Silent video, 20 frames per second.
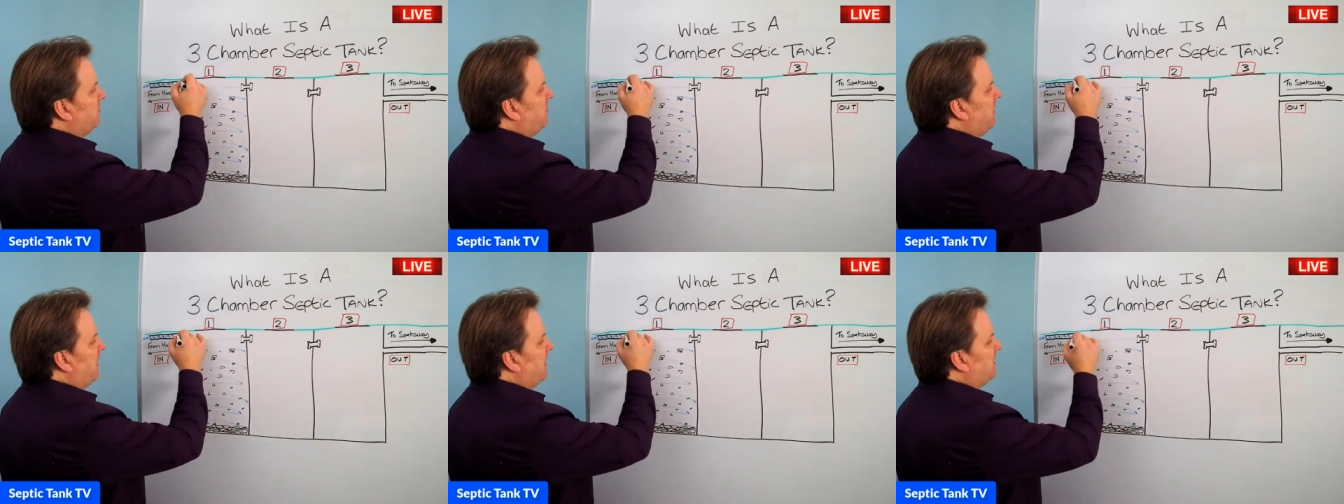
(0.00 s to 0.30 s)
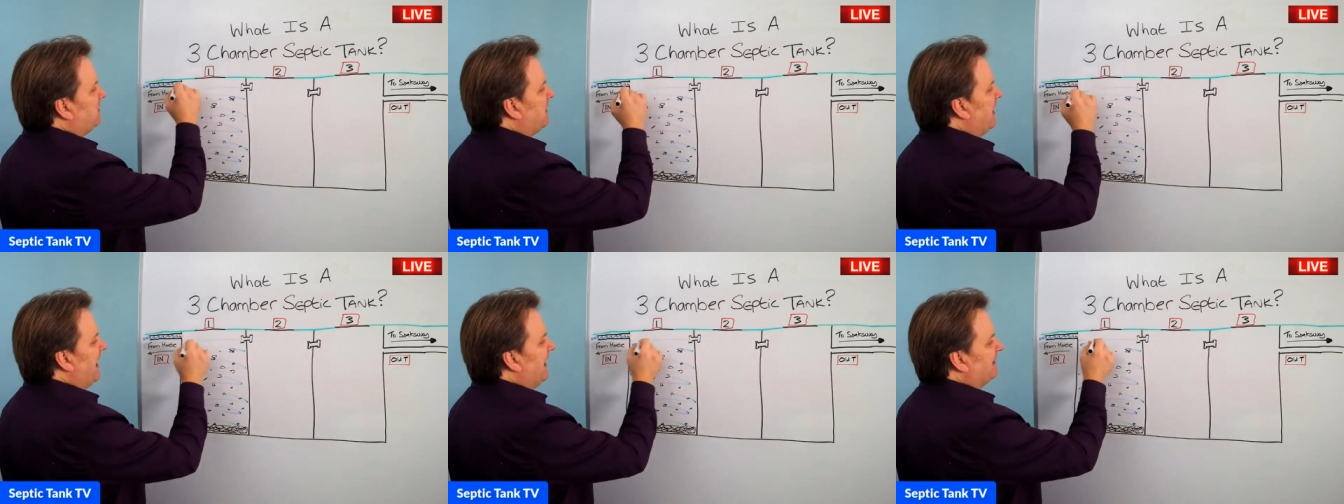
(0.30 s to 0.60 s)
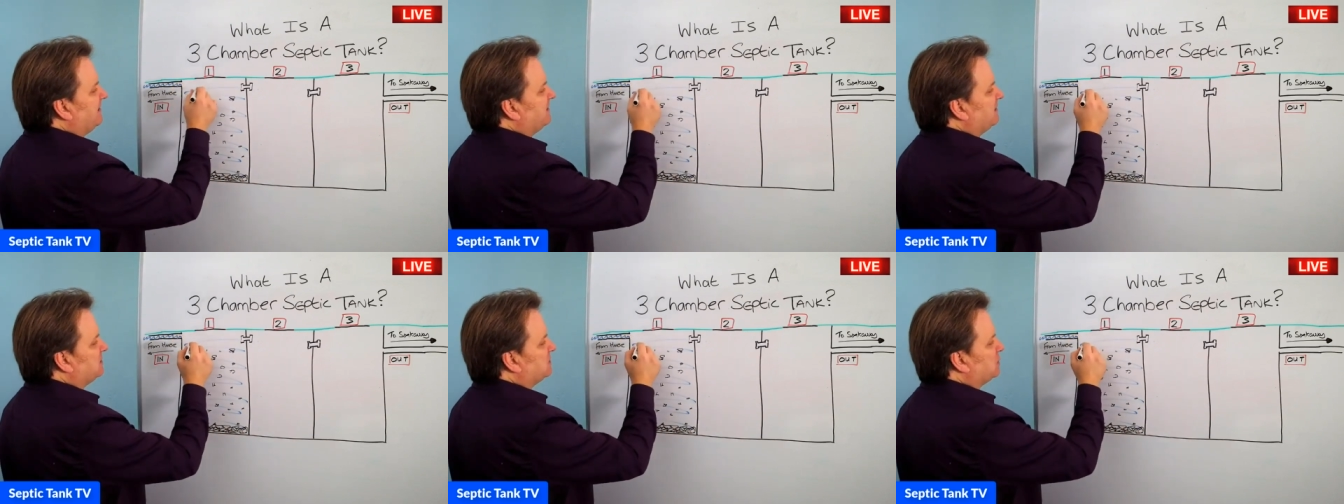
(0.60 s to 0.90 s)
Then
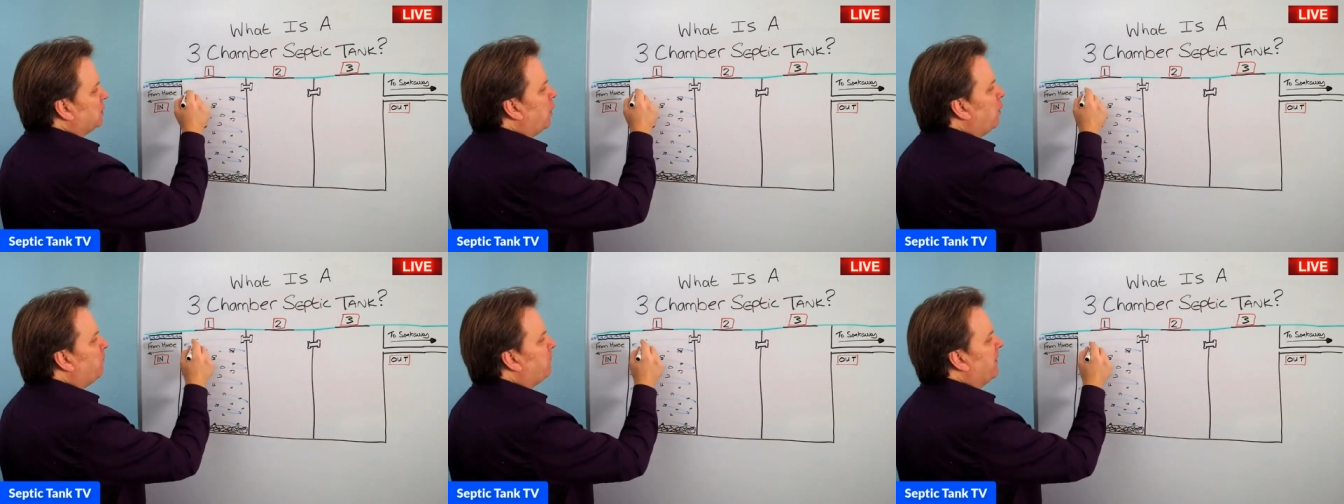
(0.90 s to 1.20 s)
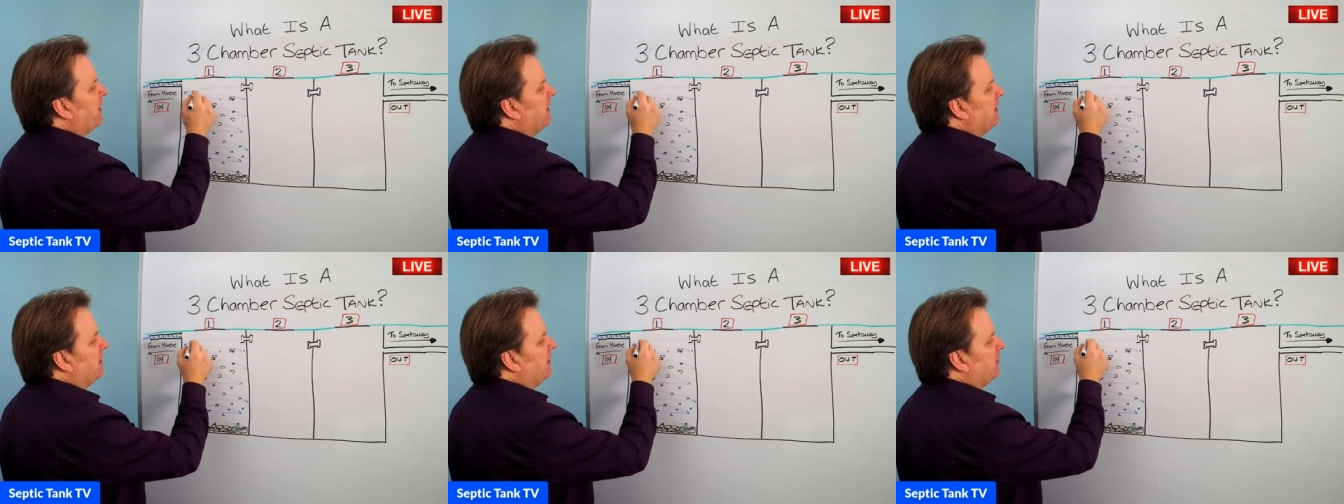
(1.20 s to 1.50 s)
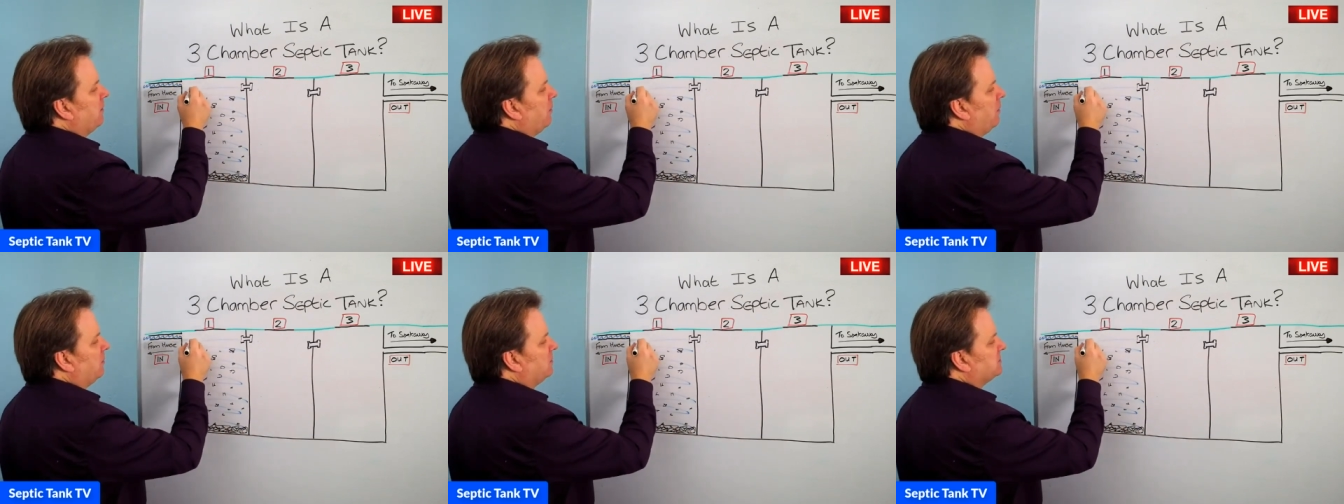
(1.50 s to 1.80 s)
at the top
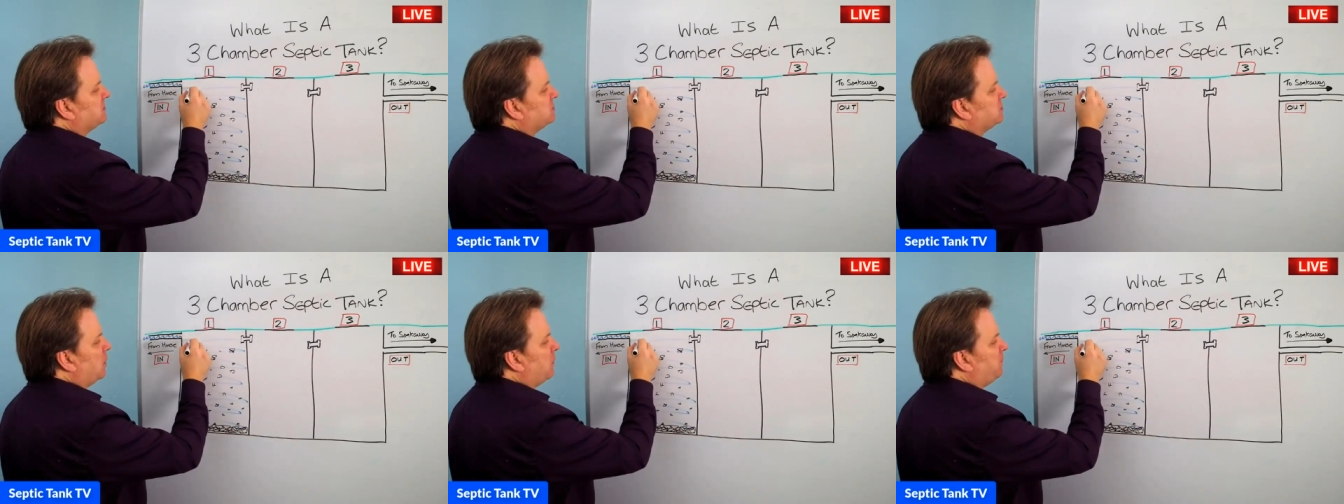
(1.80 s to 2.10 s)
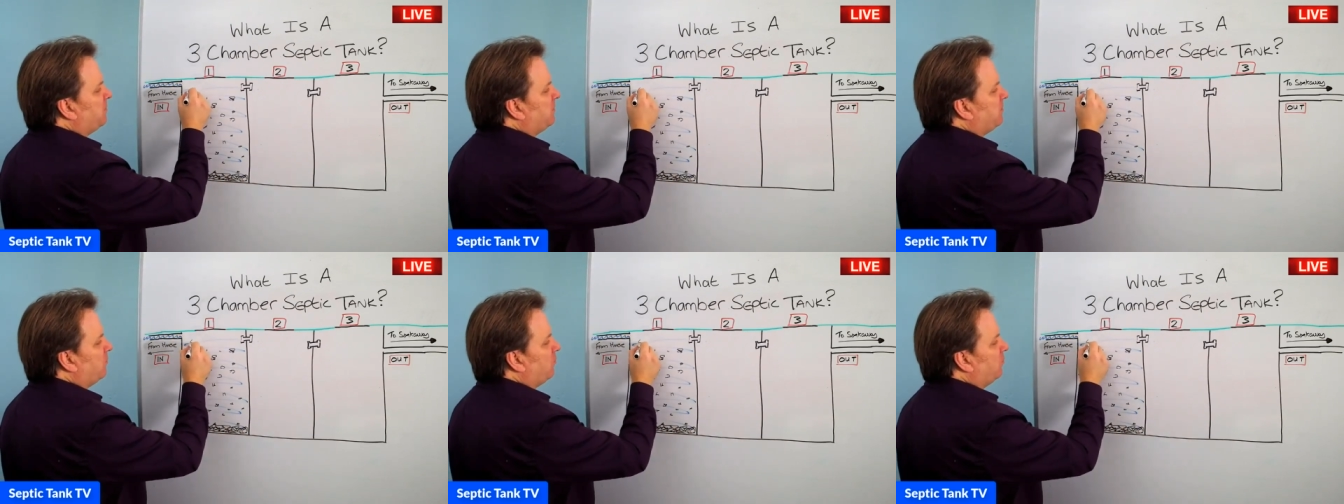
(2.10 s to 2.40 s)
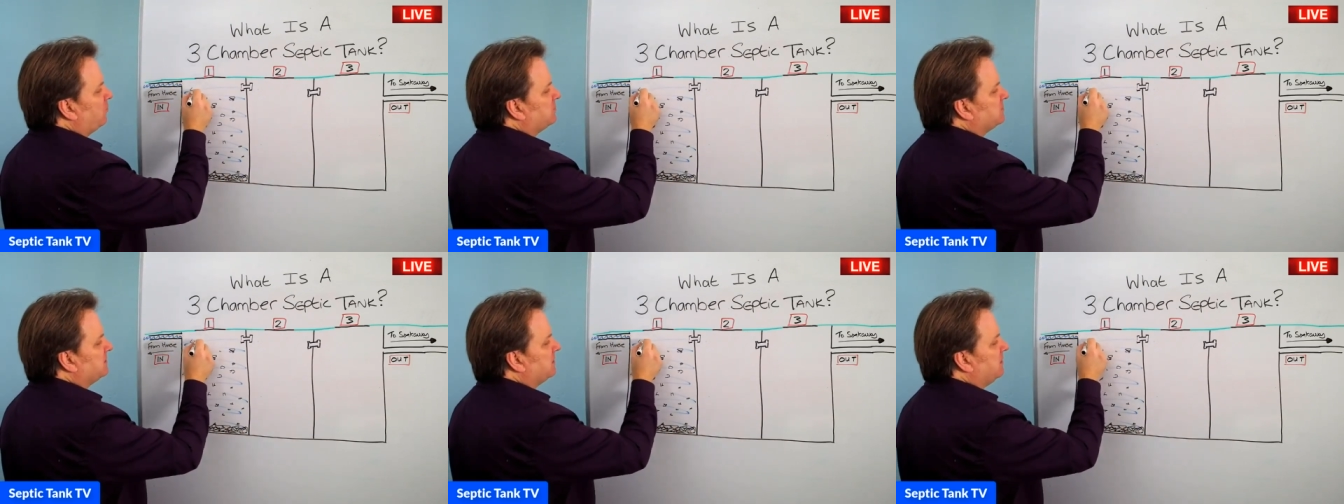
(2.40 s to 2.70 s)
here, on top of the
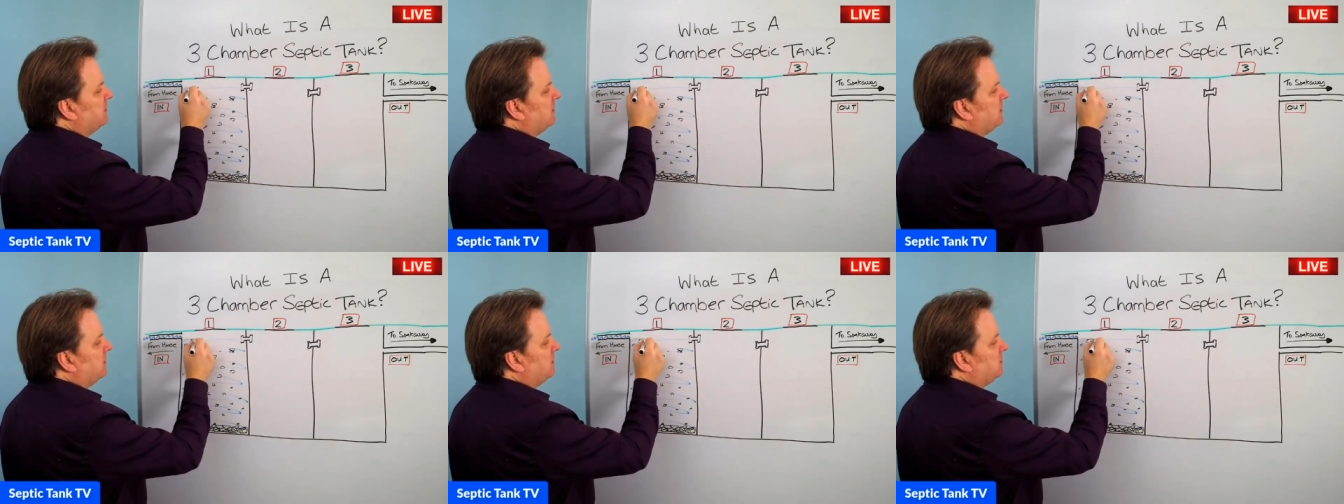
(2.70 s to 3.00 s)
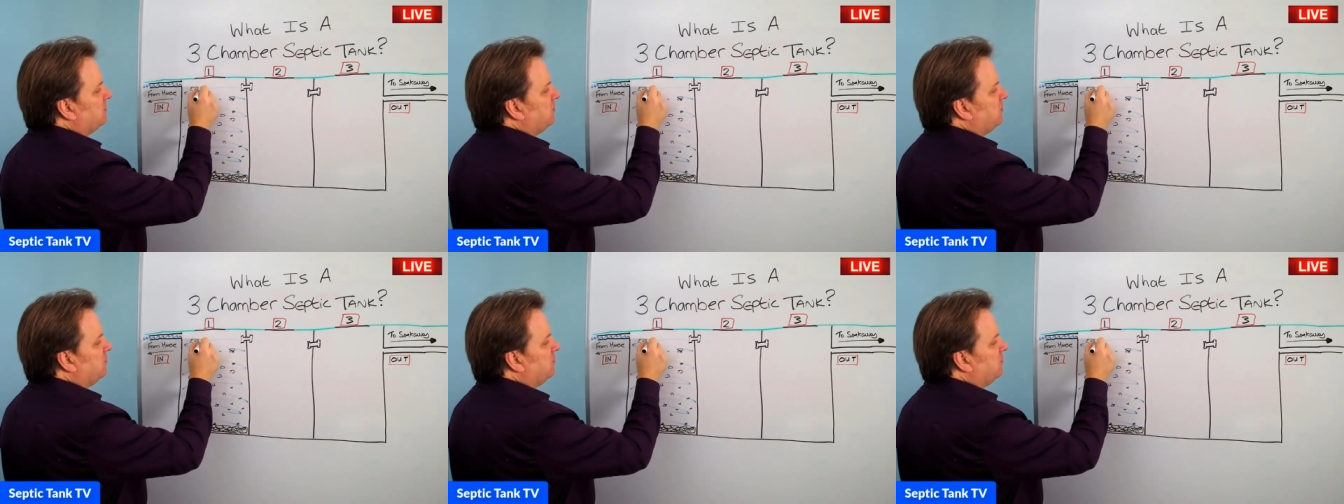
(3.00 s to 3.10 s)
water,